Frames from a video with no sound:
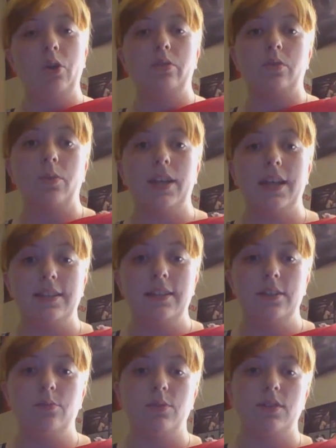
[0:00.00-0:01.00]
So what I
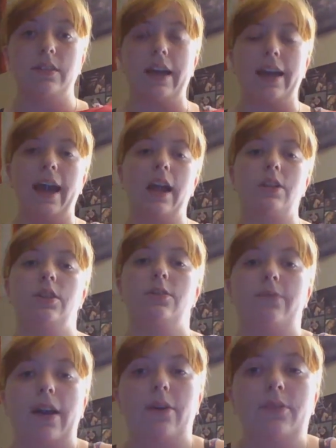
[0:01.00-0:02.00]
did was I actually
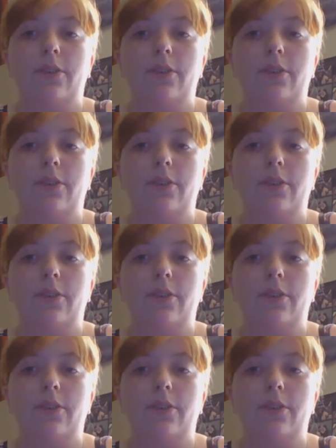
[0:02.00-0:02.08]
found a